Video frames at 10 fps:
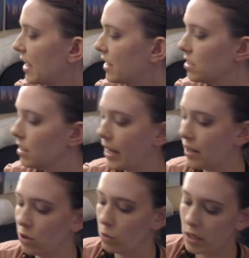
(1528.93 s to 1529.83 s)
tend to
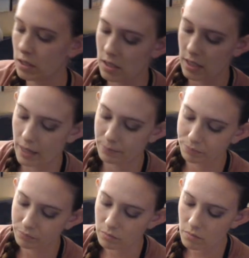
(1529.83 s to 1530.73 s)
like the ones that
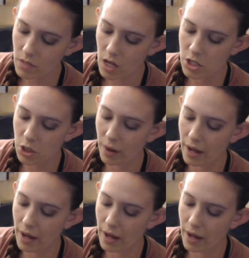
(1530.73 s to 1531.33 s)
don't...